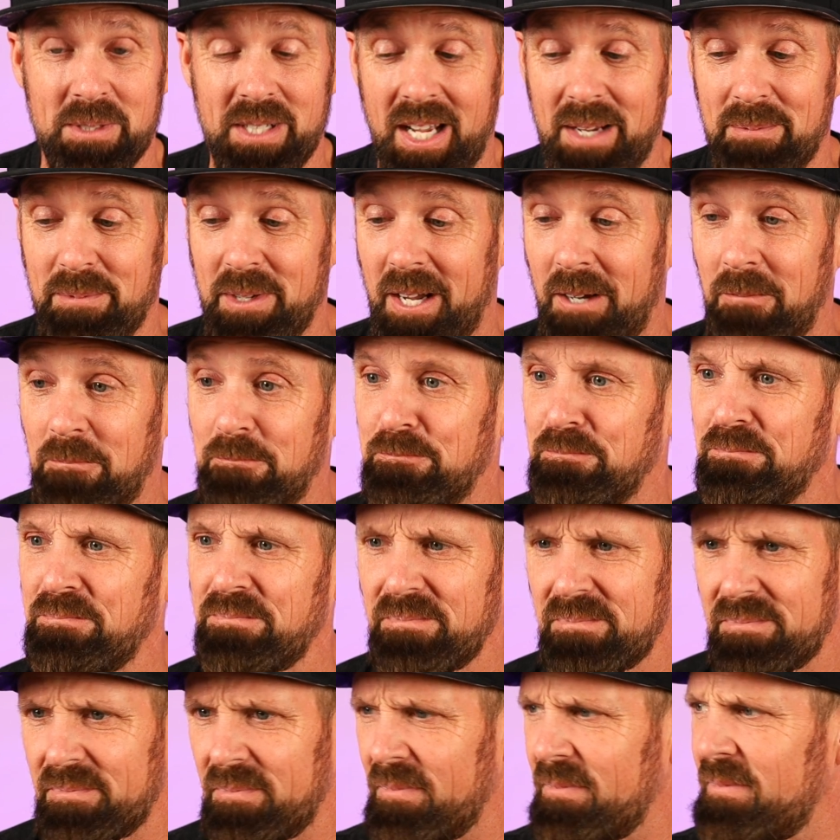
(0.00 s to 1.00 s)
time now.
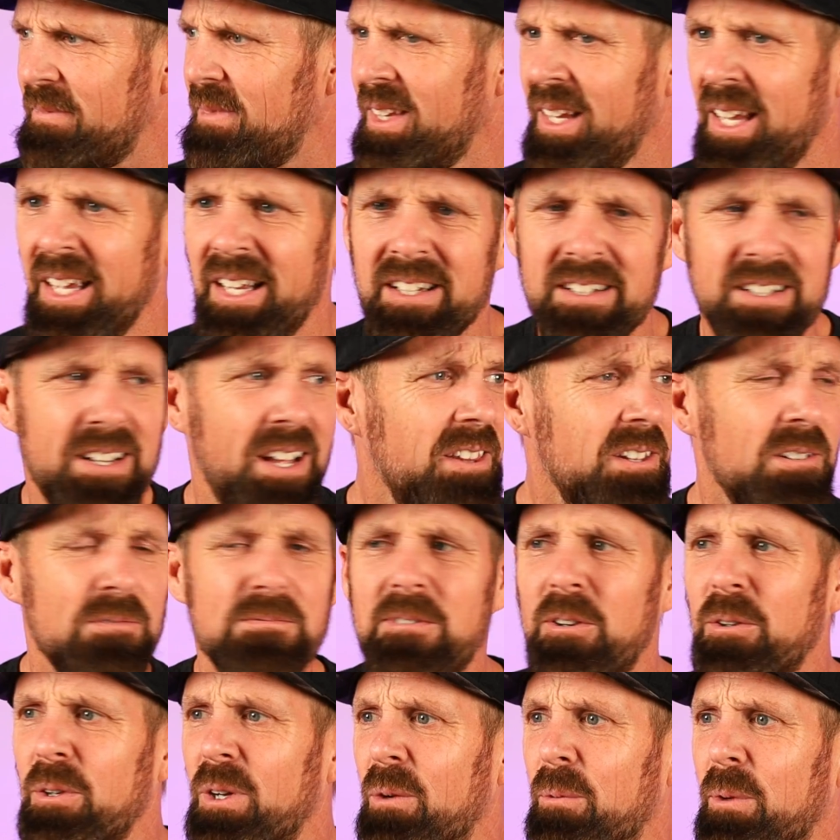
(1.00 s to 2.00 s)
And another
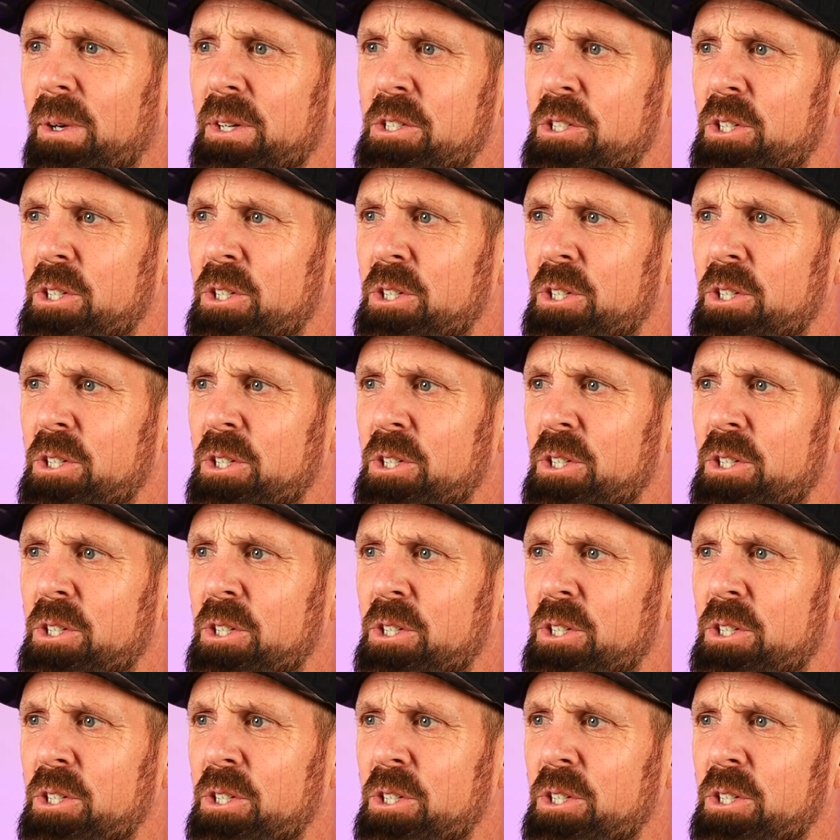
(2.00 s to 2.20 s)
photo I want